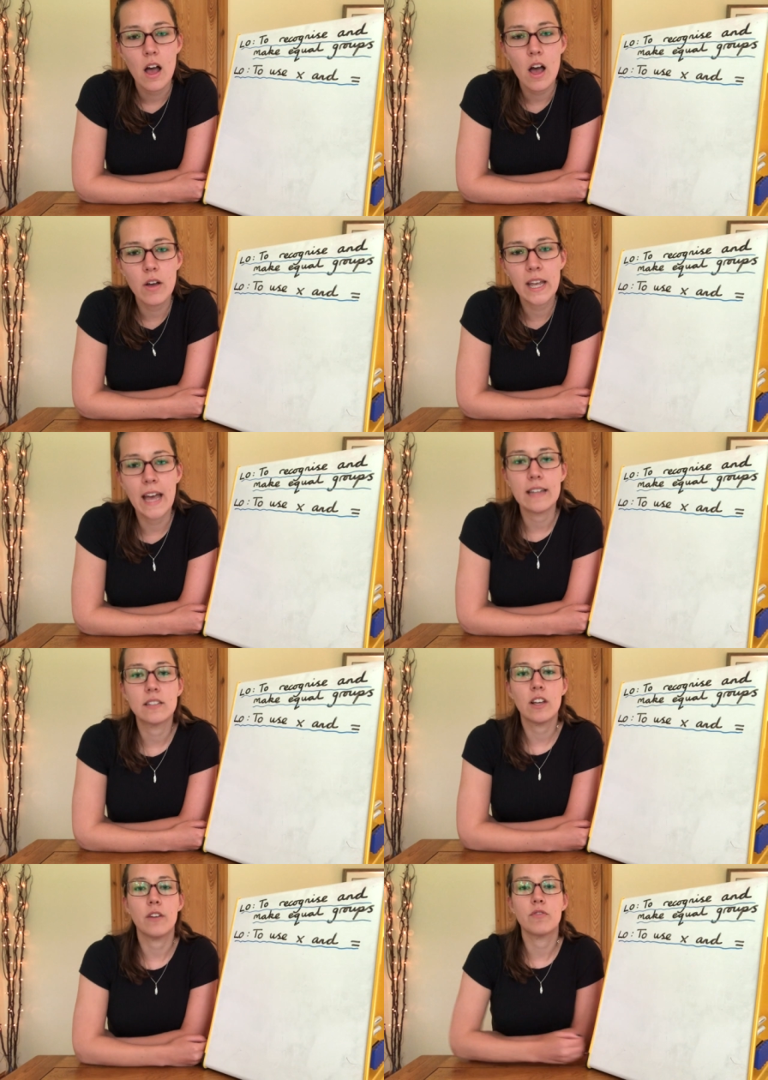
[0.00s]
Okay,
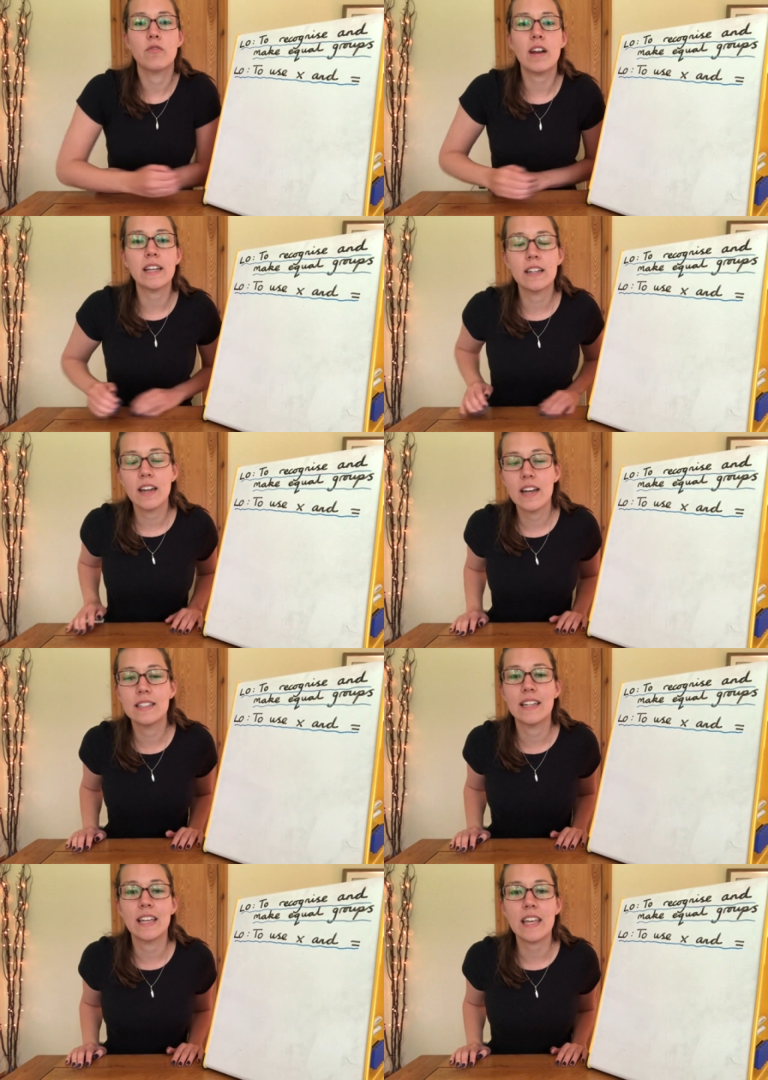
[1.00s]
so for
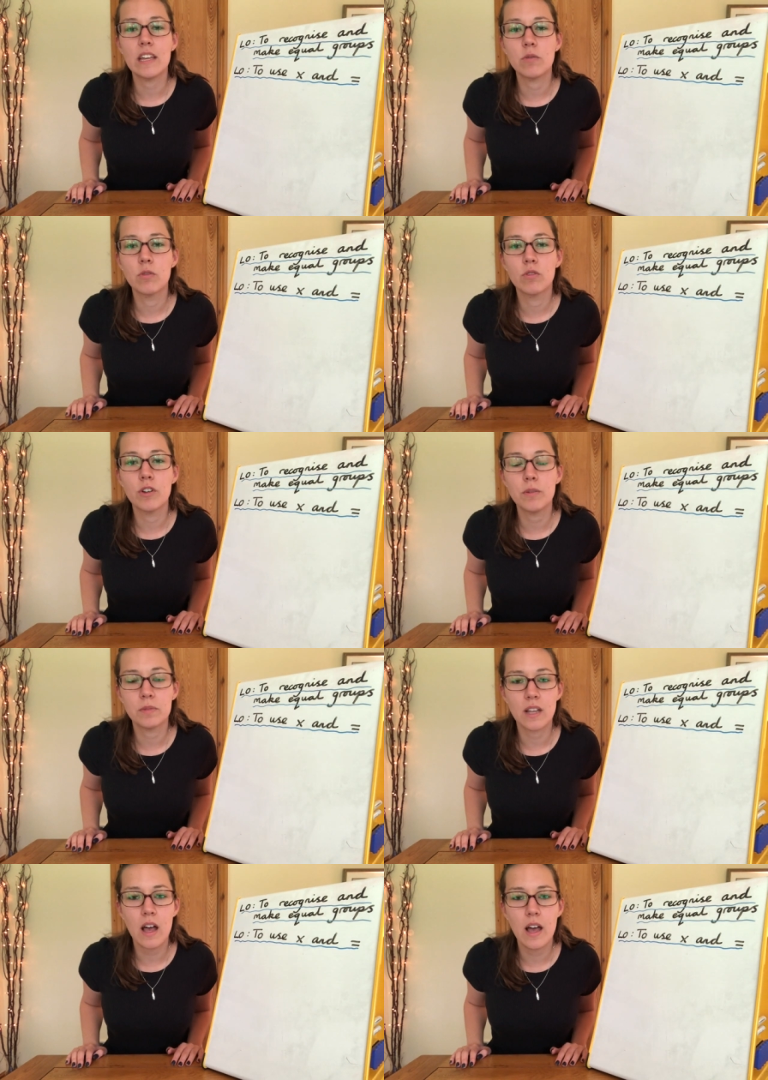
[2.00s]
recognizing equal groups,
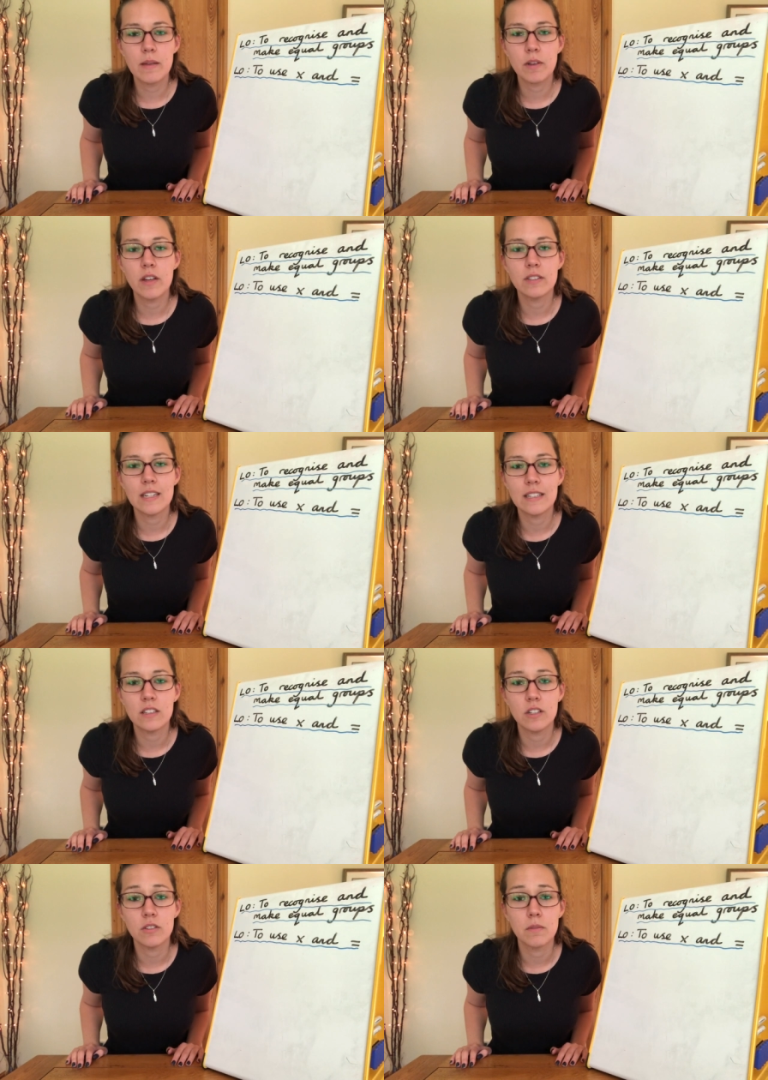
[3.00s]
I'm going to need to
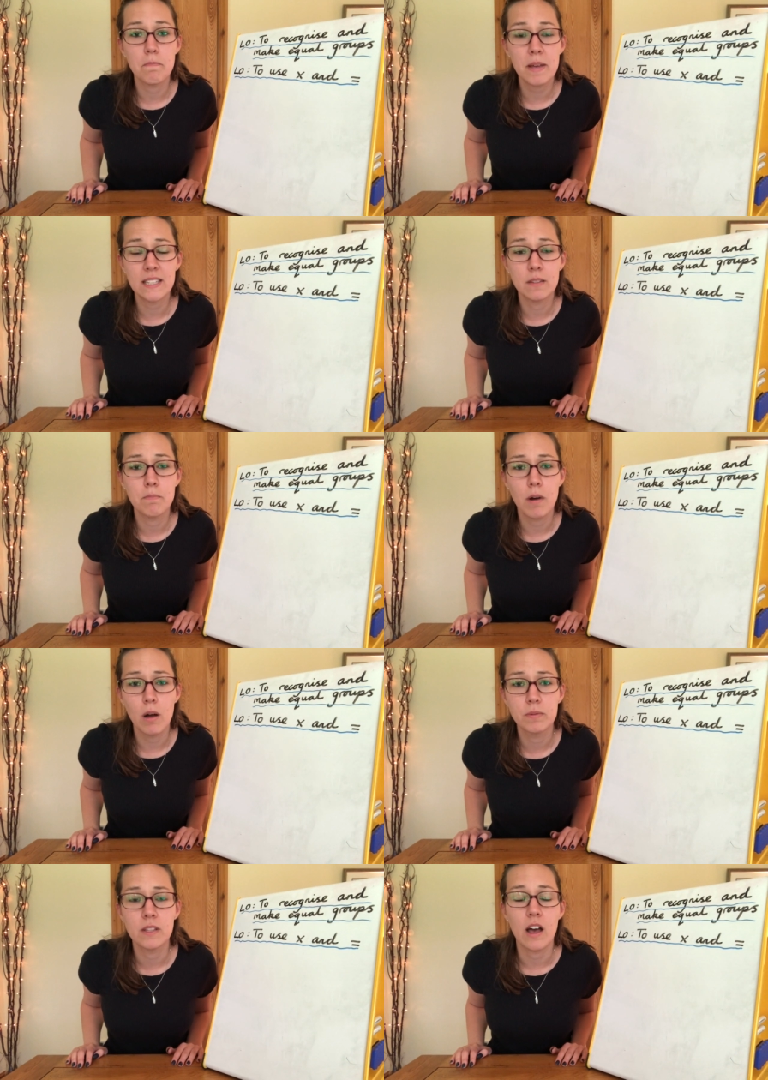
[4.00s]
use some bits and
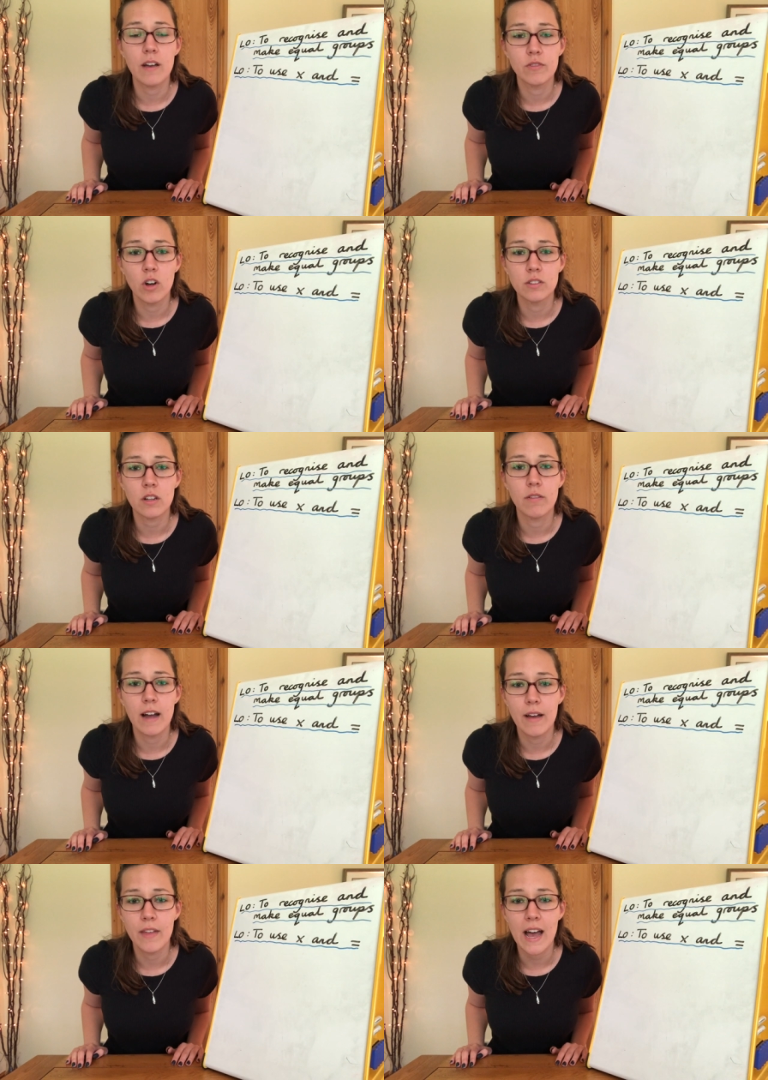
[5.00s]
bobs that I've got
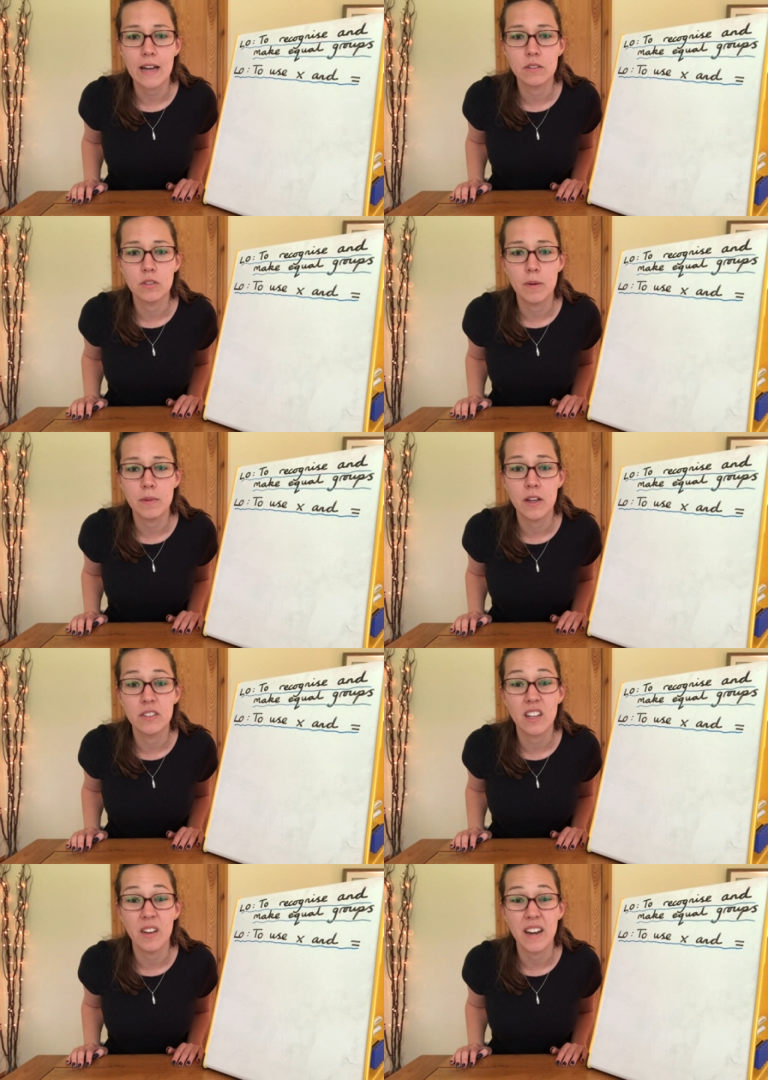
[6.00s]
around the house. So I'm going to
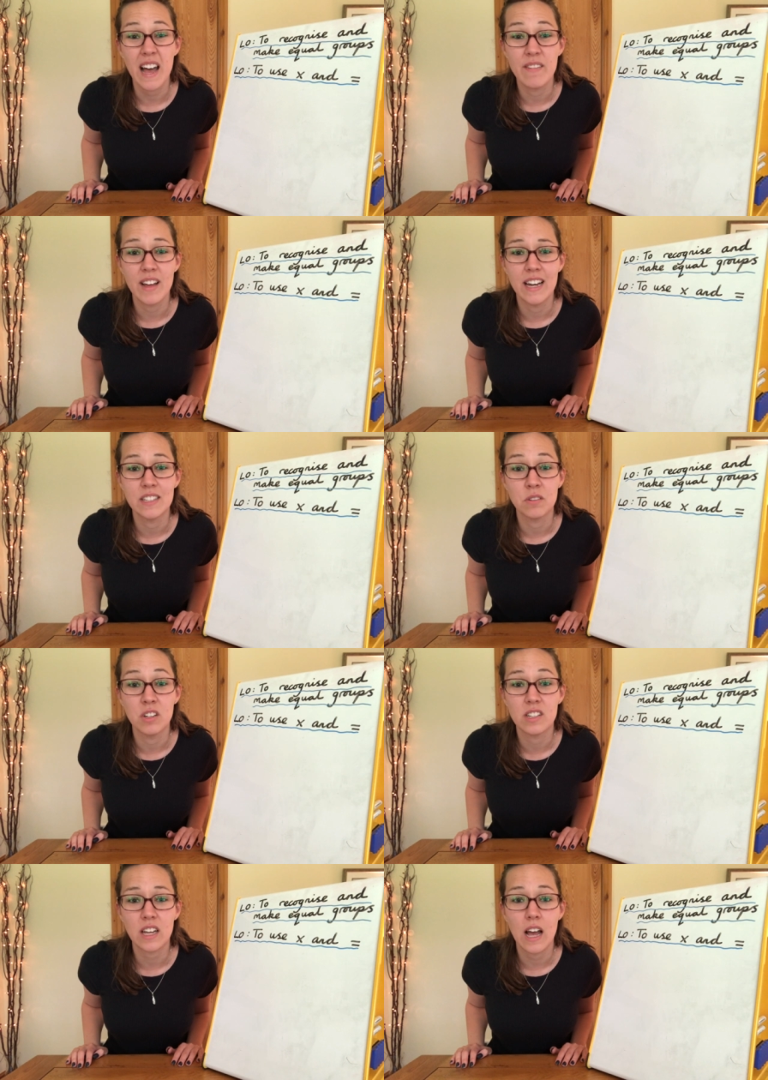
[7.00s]
go and have a little
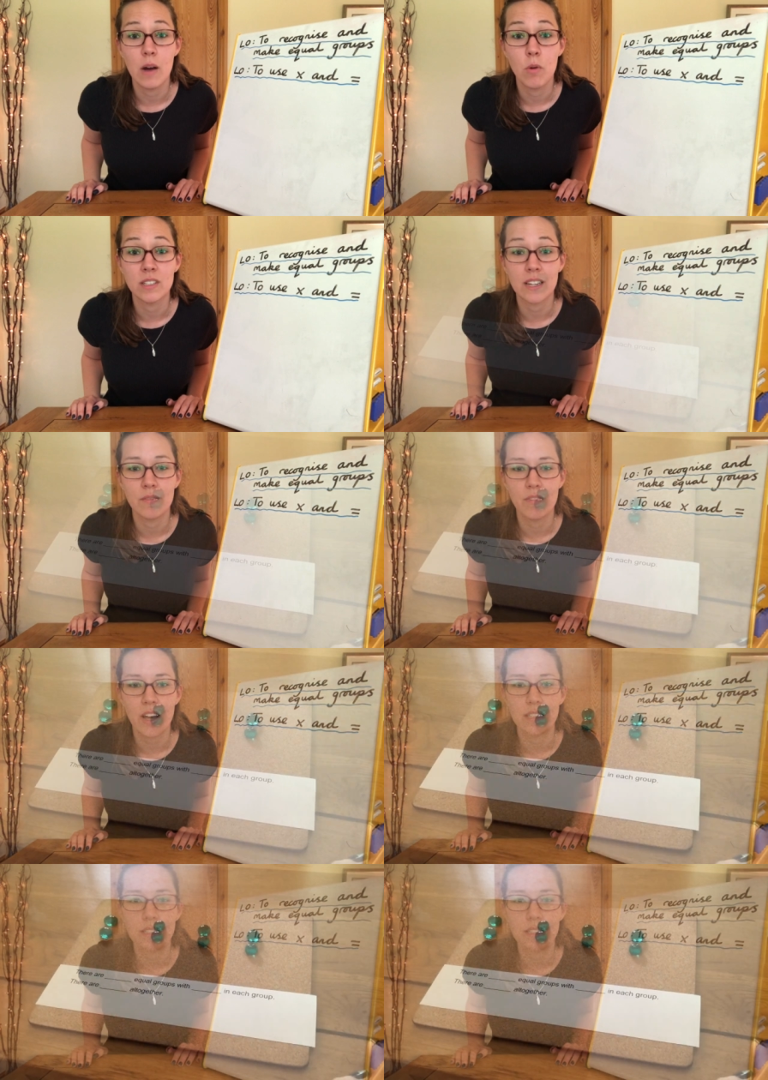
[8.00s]
look at what I can find.